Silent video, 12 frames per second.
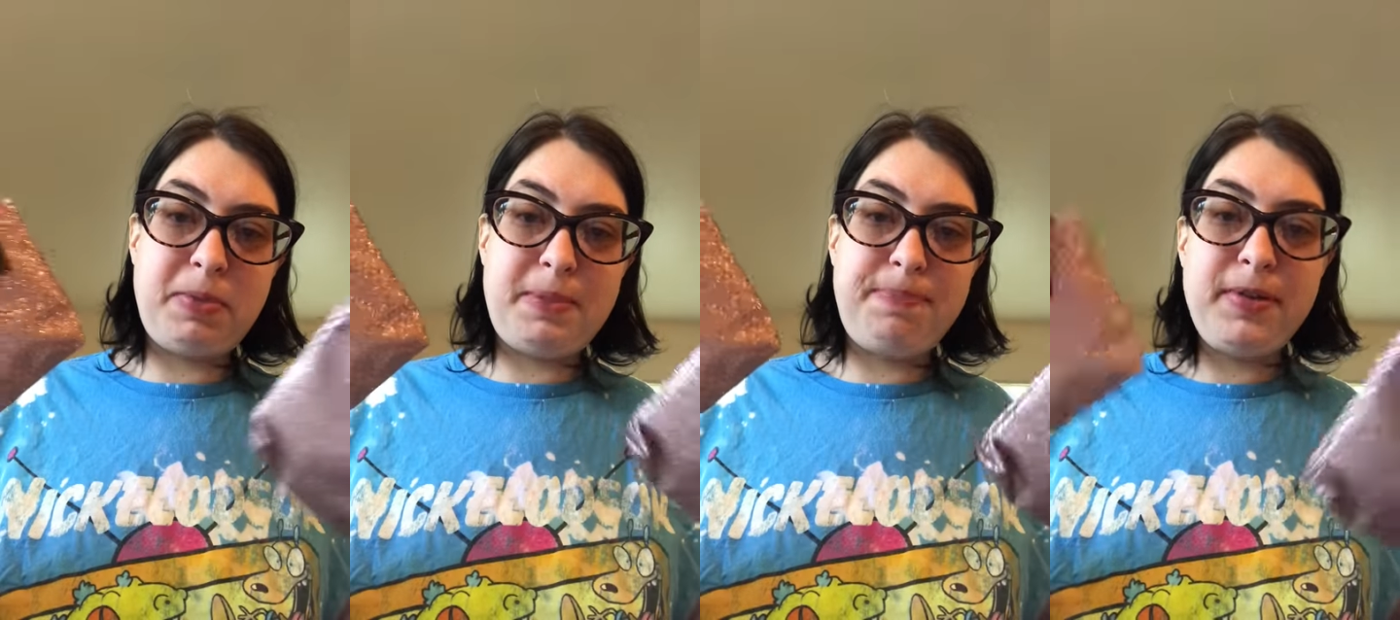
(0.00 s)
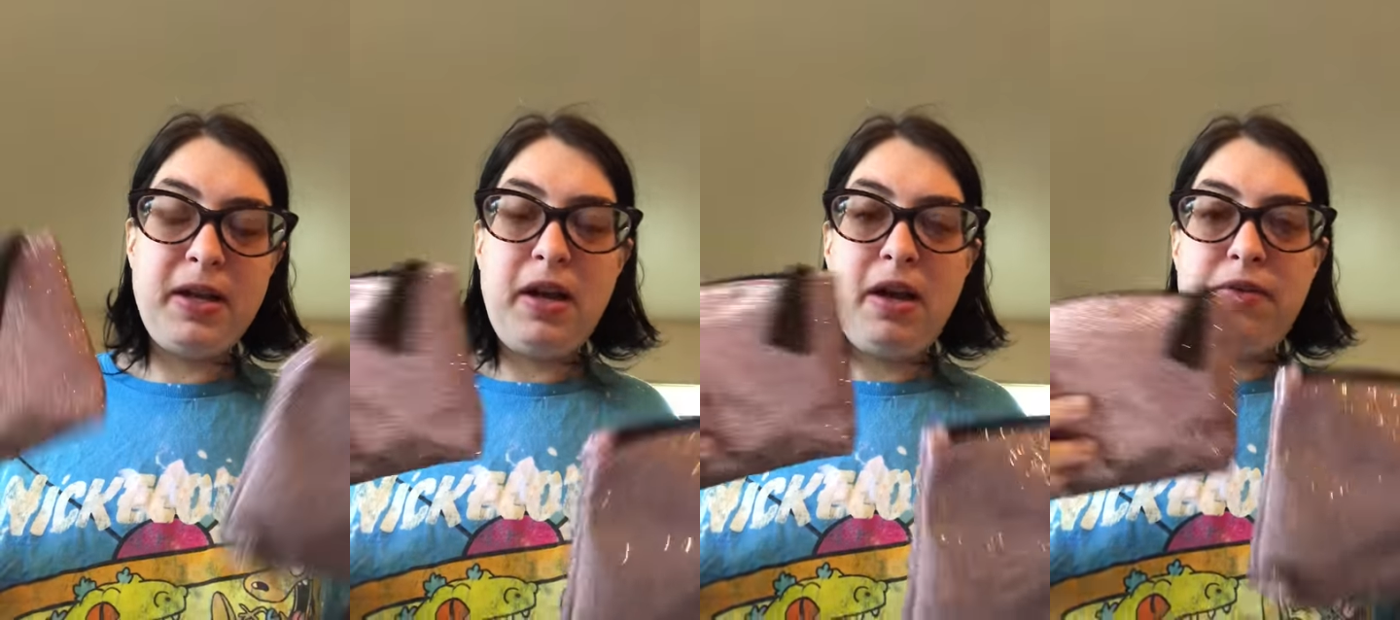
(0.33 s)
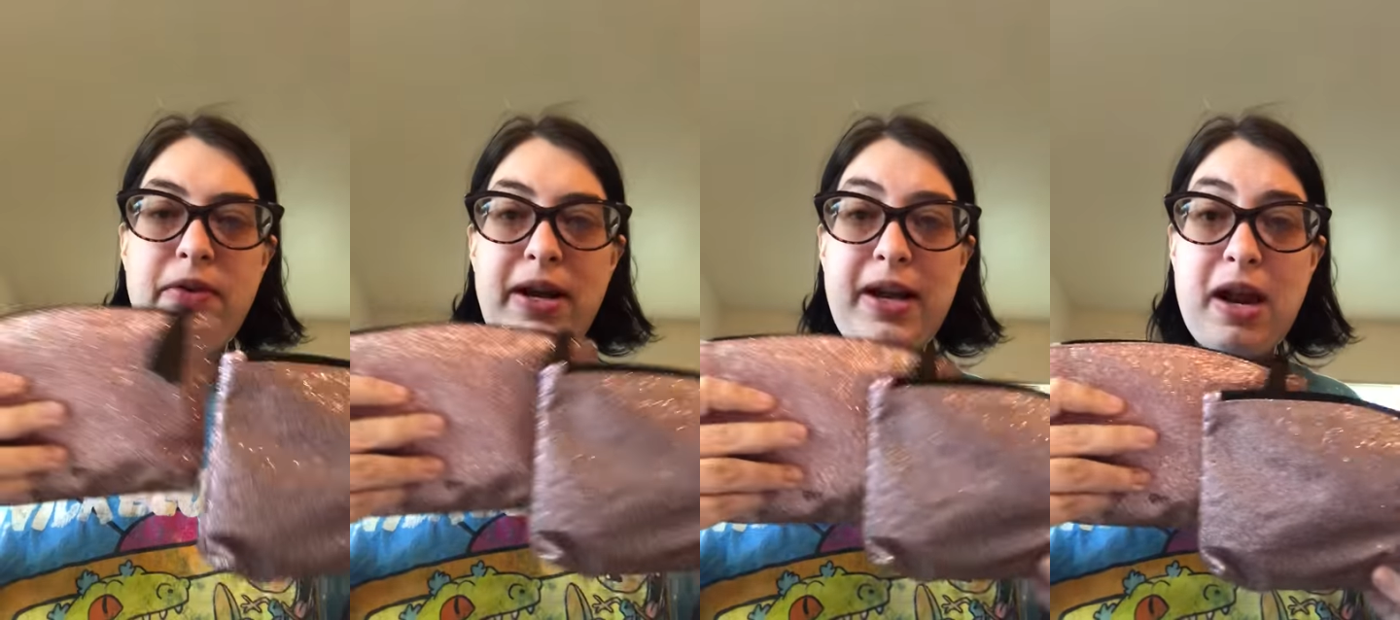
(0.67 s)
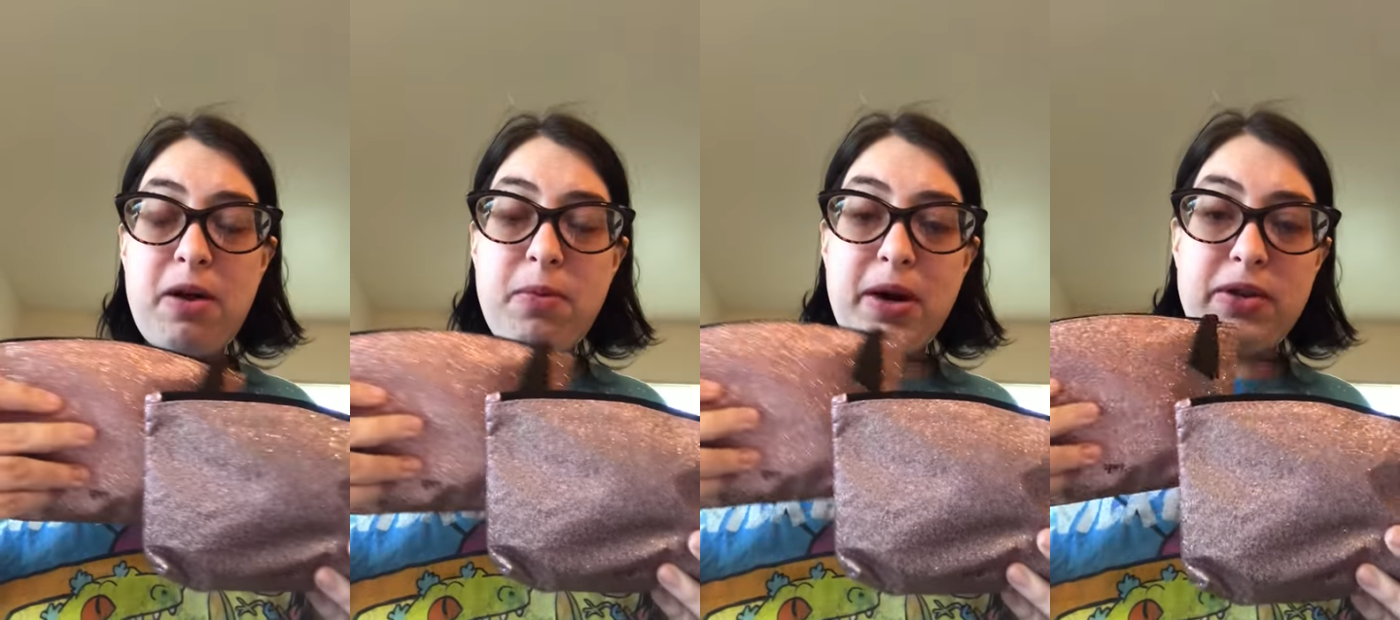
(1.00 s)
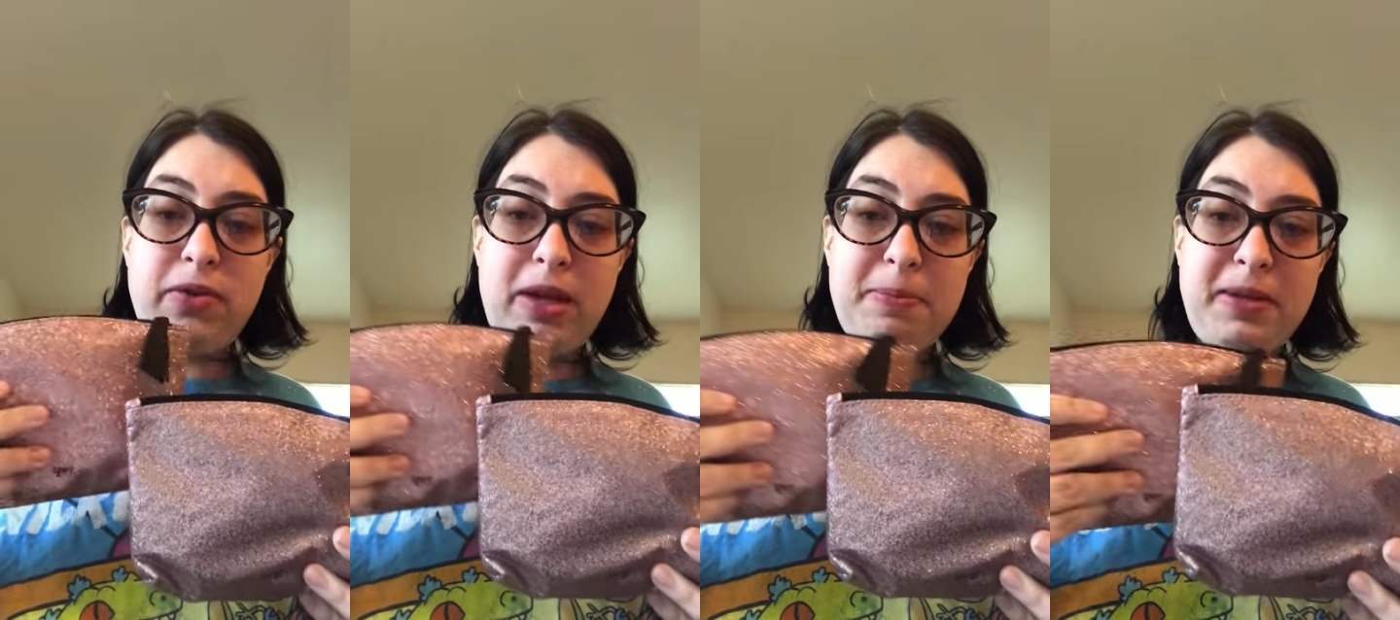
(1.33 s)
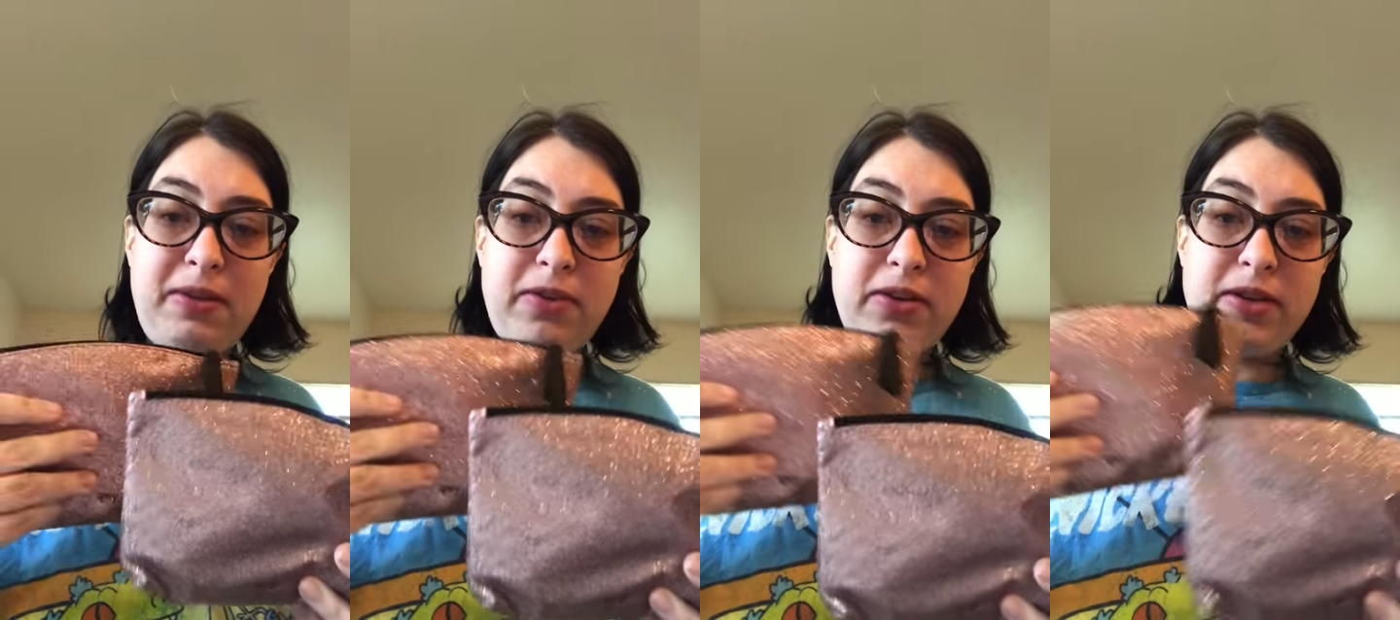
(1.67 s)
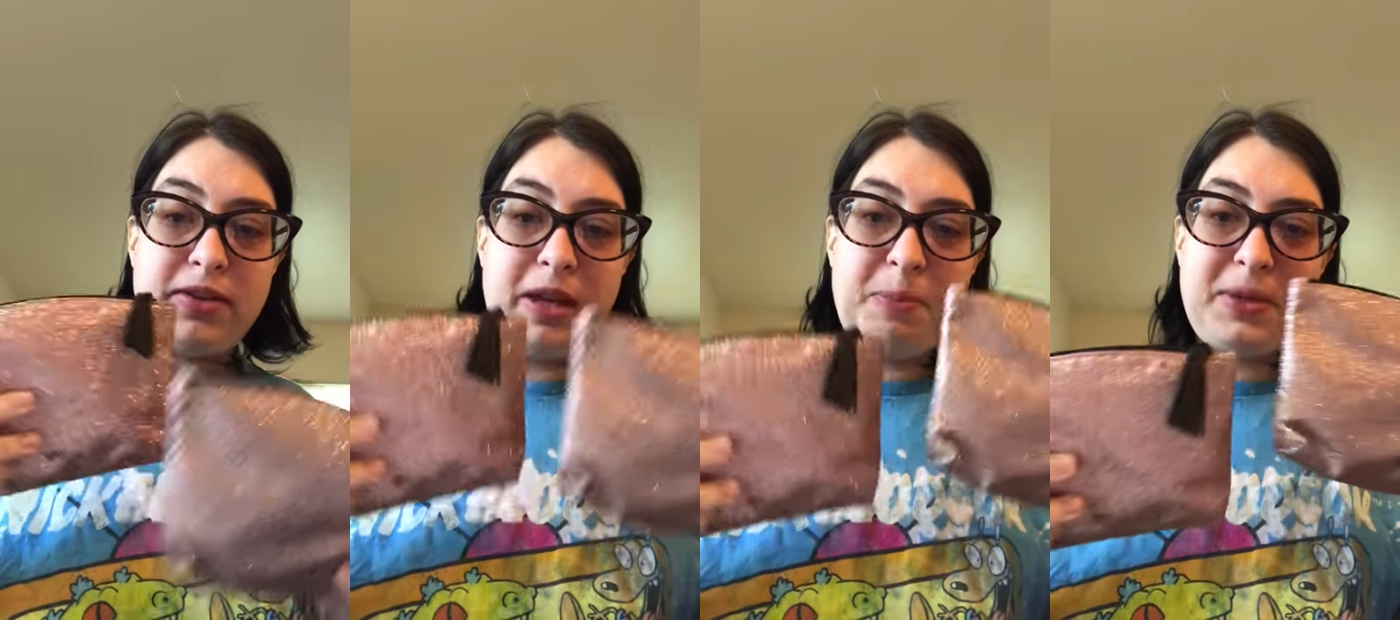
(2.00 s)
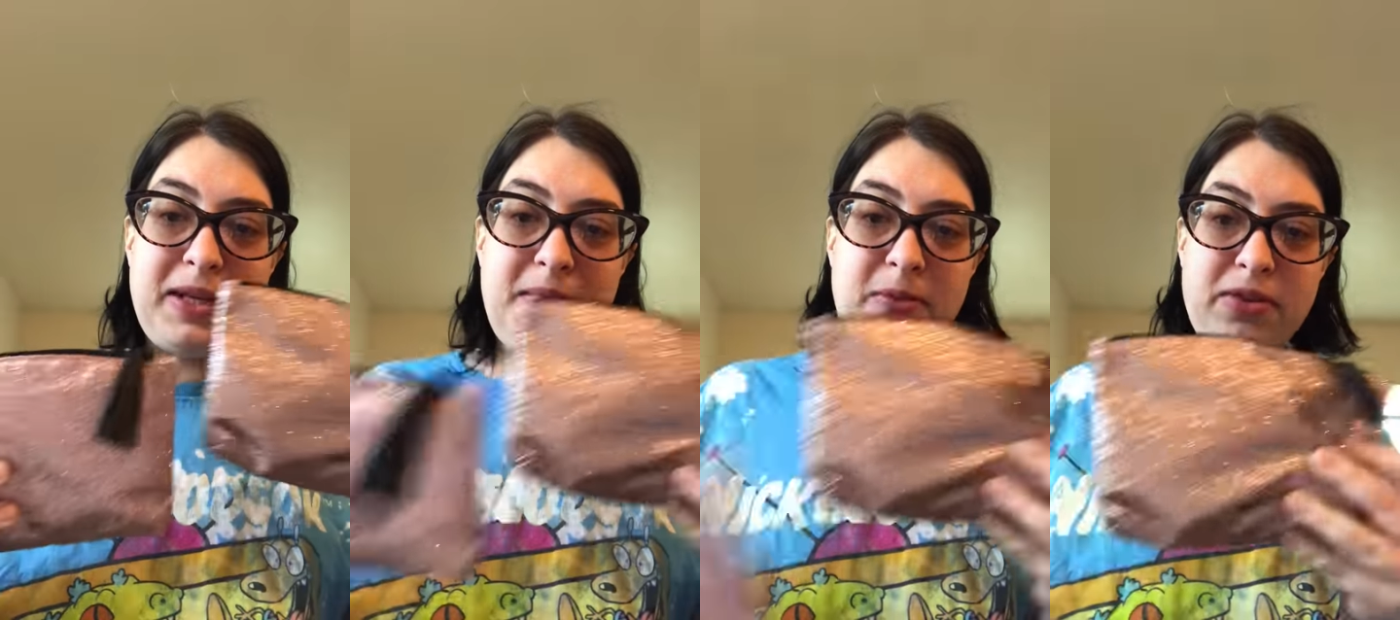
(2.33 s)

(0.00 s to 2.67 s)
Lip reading: But for right now, we're going to do Ipsy versus Ipsy.